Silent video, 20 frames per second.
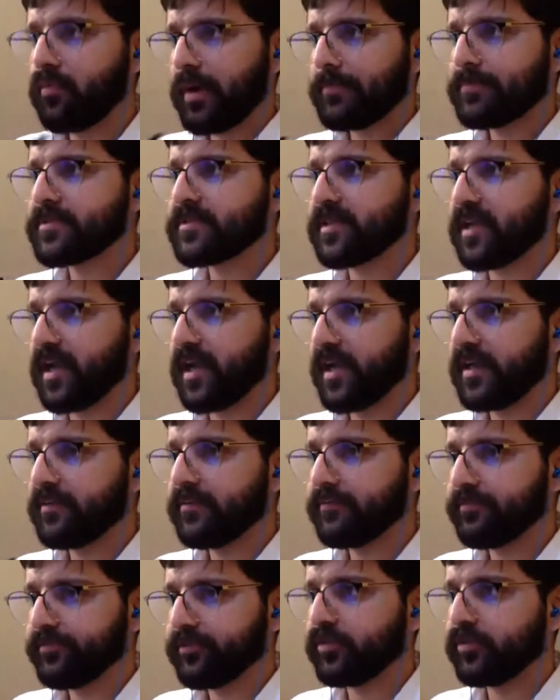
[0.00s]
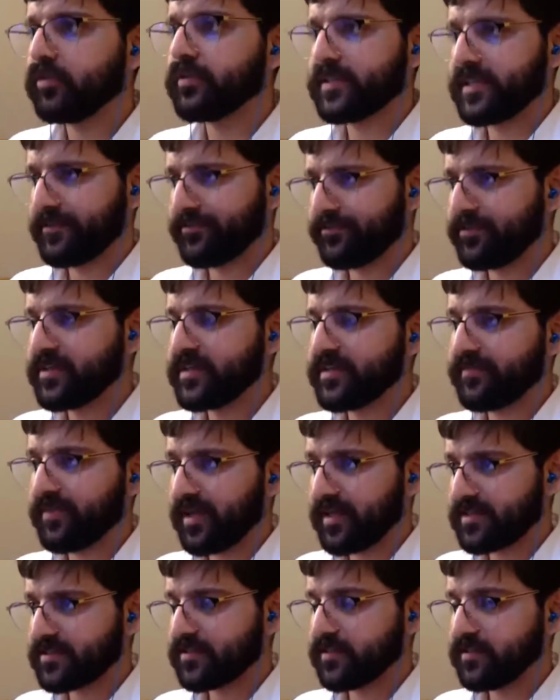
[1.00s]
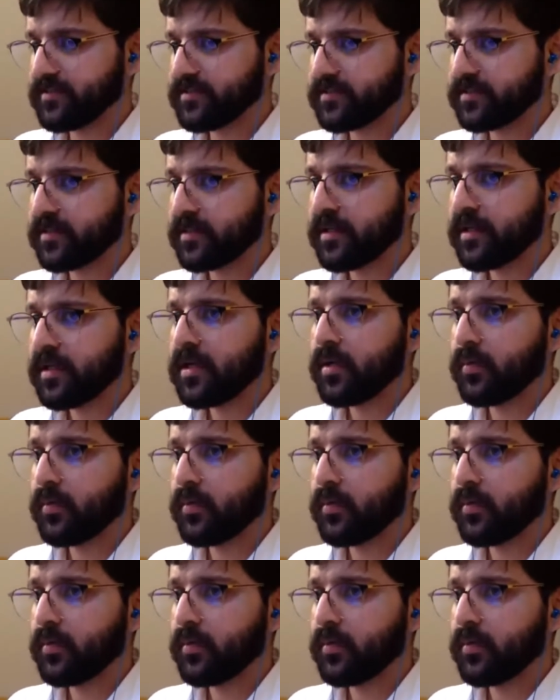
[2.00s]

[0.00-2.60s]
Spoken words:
website for different devices,